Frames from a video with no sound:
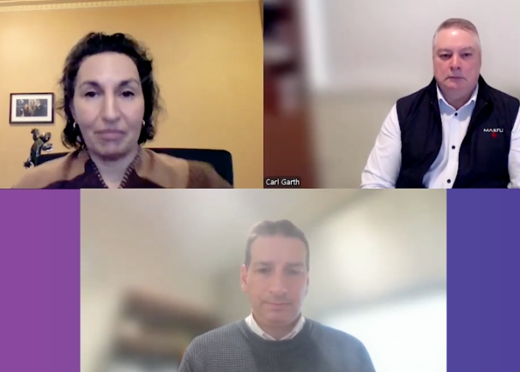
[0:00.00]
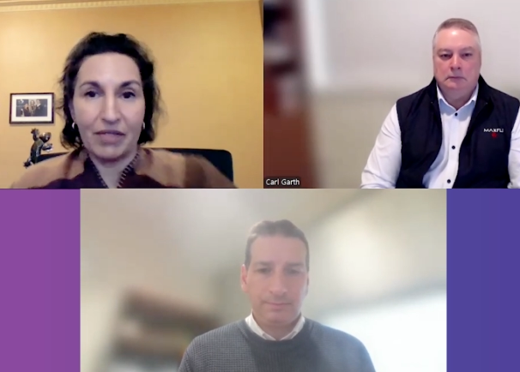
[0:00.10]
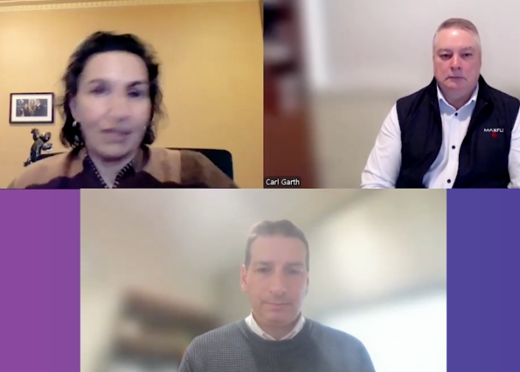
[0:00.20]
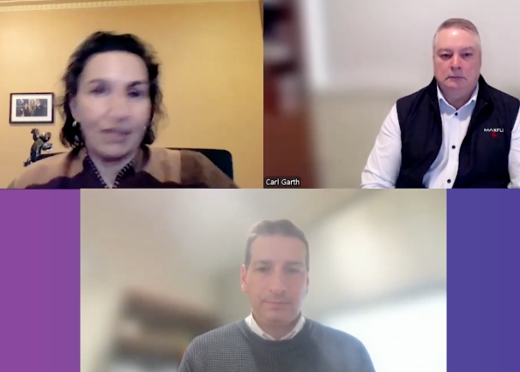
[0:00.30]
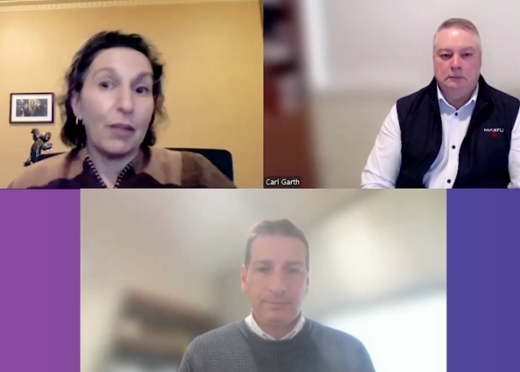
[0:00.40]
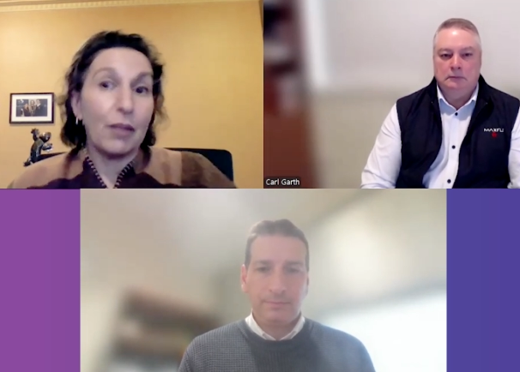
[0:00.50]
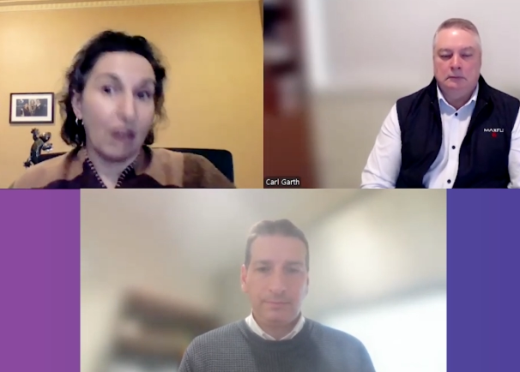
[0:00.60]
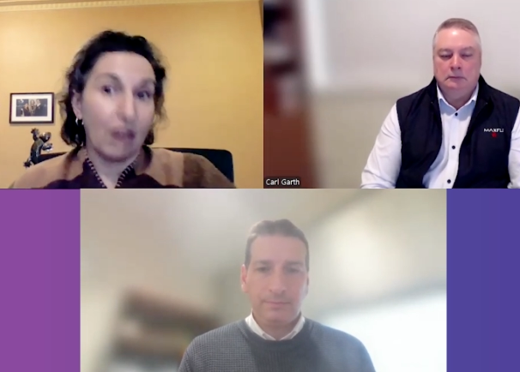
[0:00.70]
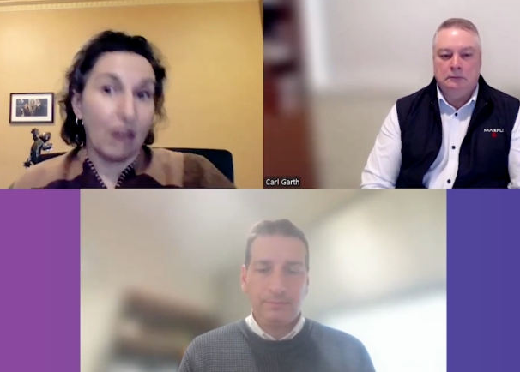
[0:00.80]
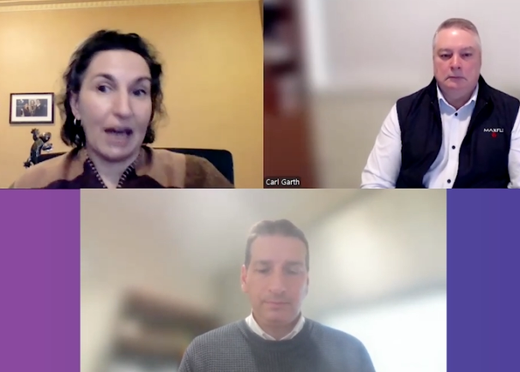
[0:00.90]
Speaker 1: the bucket of
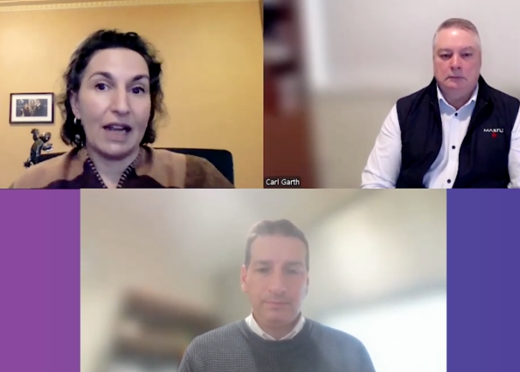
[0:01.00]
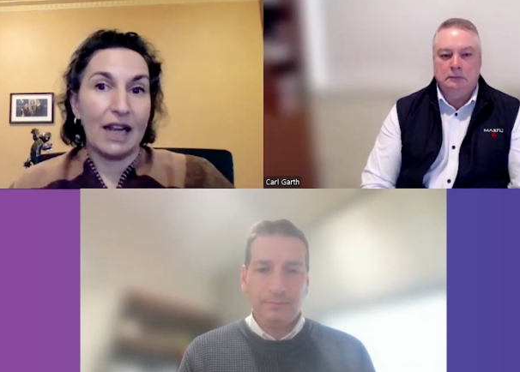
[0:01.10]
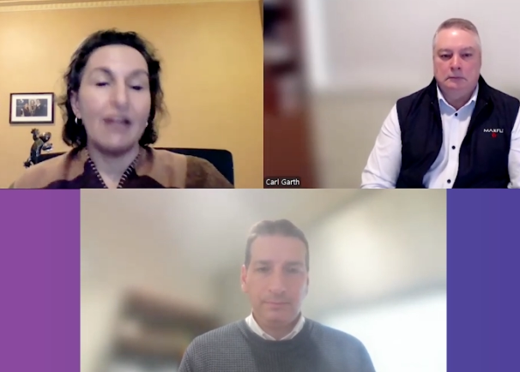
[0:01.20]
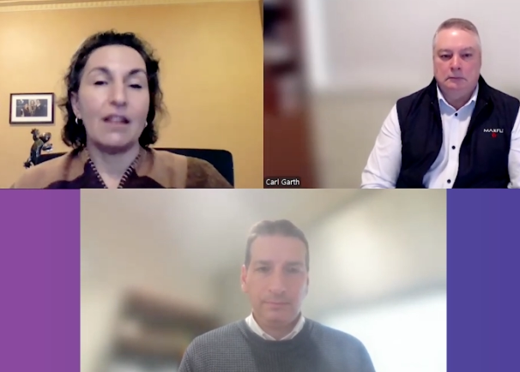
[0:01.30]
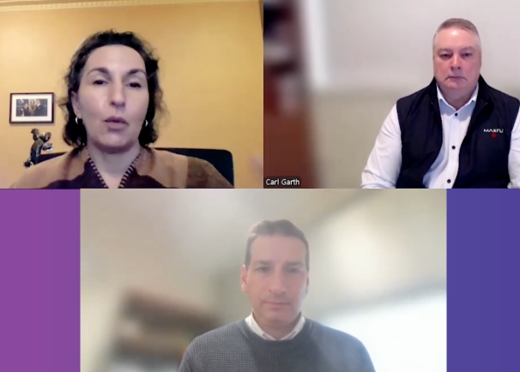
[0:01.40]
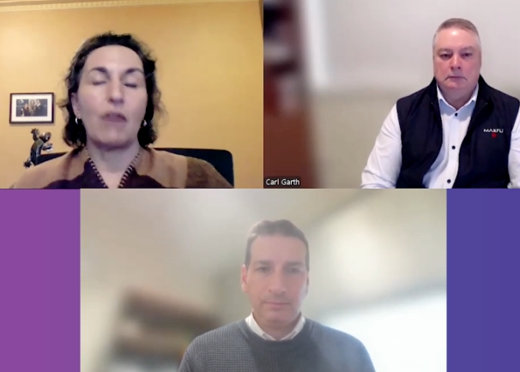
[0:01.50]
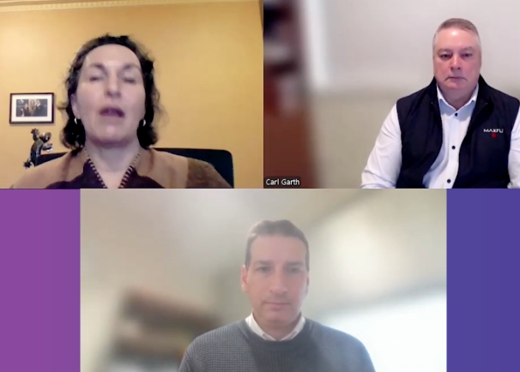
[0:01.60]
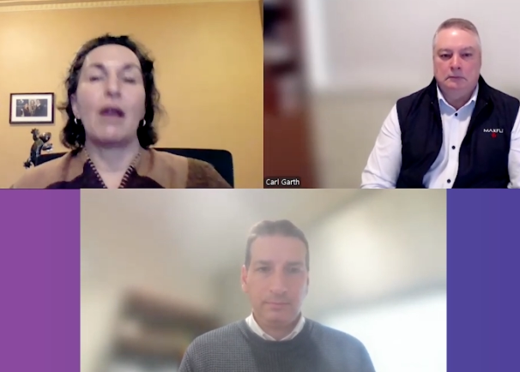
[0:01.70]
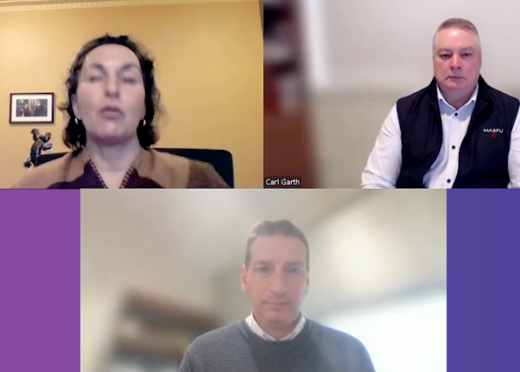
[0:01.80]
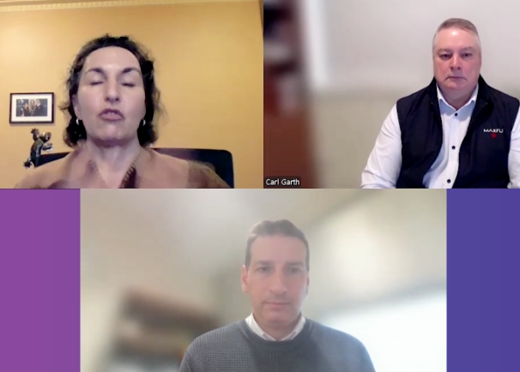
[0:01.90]
money that we're
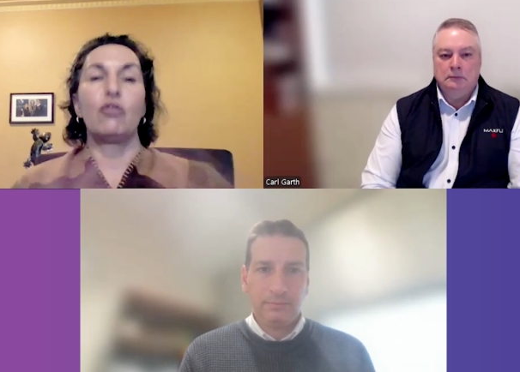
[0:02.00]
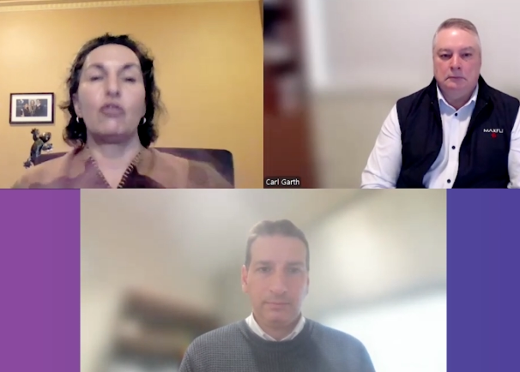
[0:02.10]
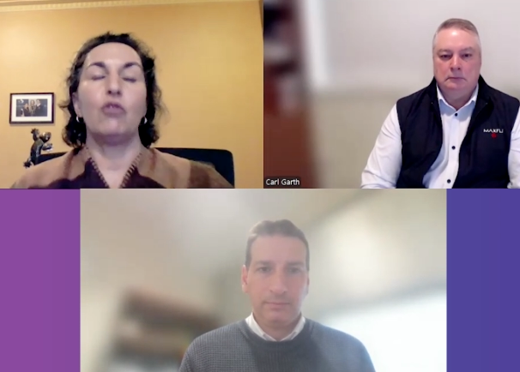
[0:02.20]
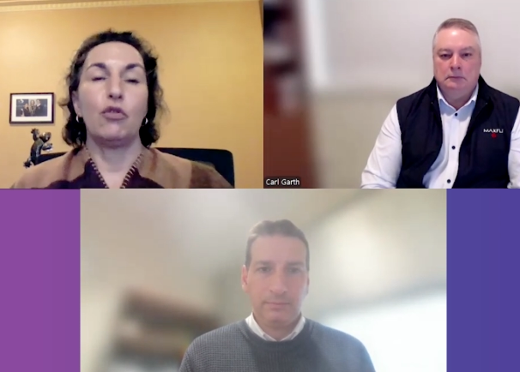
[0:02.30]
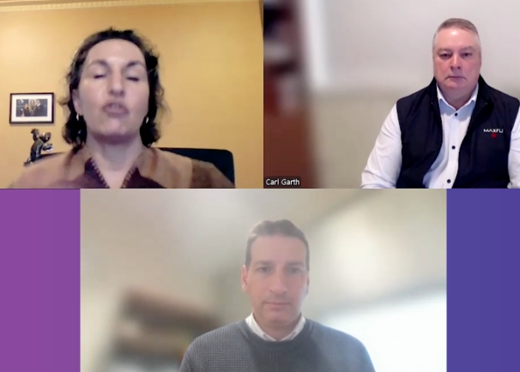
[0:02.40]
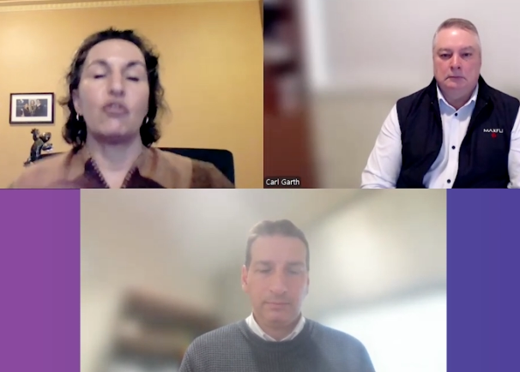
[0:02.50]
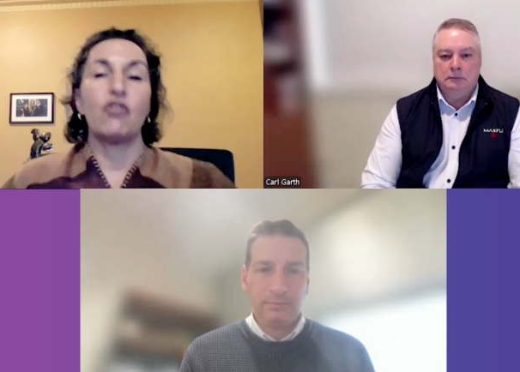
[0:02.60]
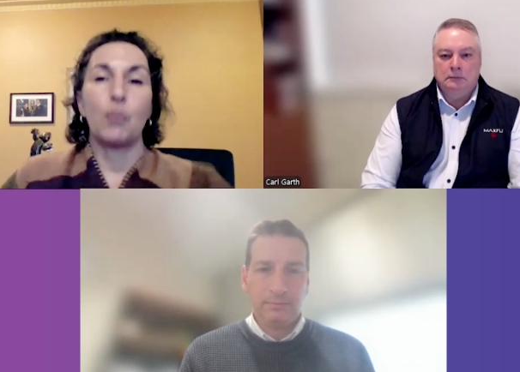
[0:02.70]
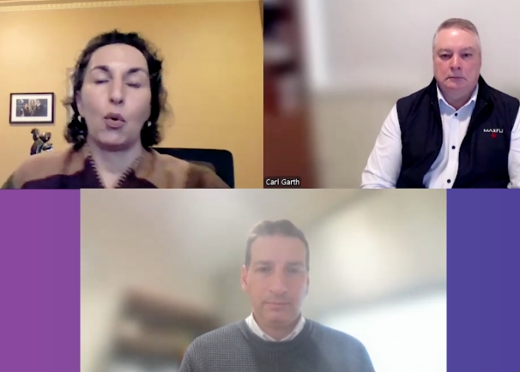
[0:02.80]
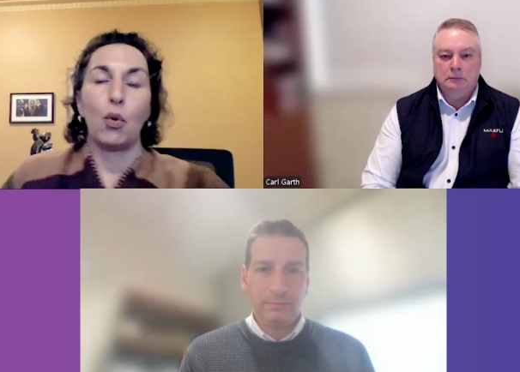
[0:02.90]
able to use to
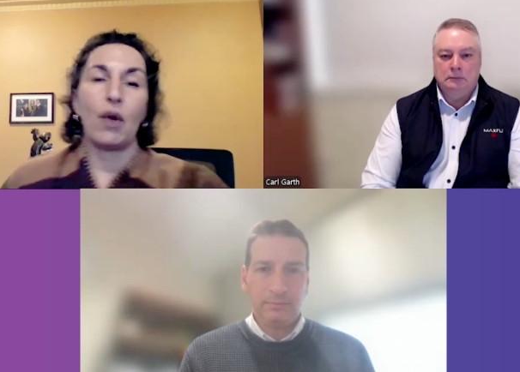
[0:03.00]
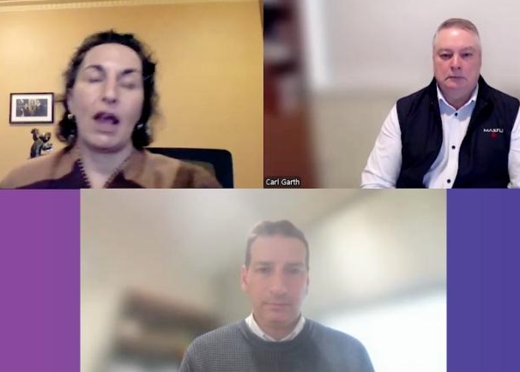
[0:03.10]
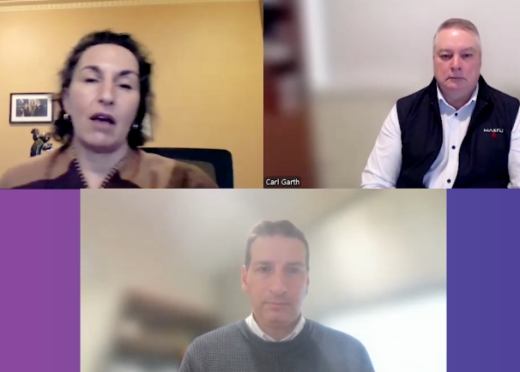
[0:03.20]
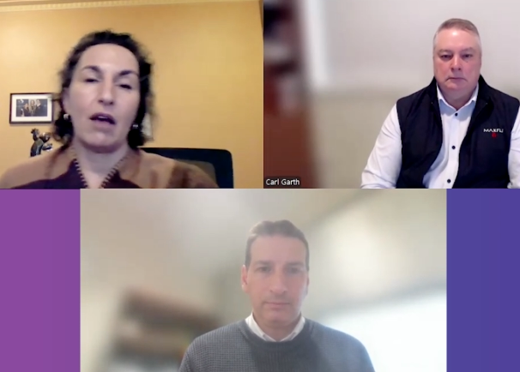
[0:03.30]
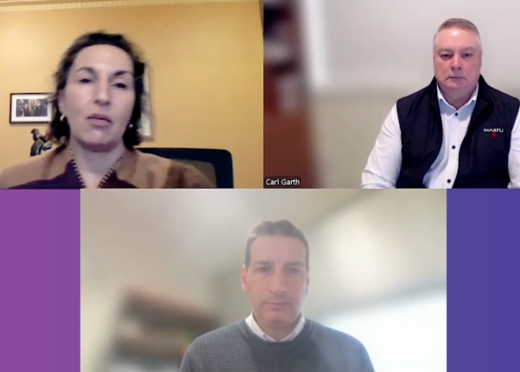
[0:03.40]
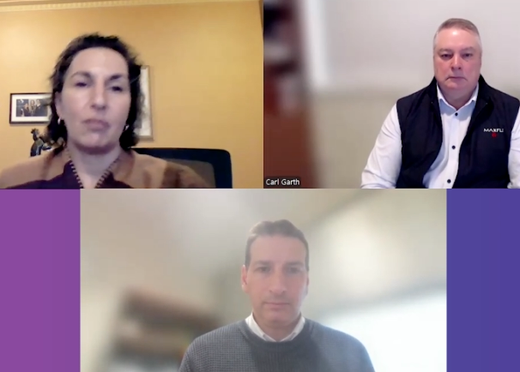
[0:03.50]
support our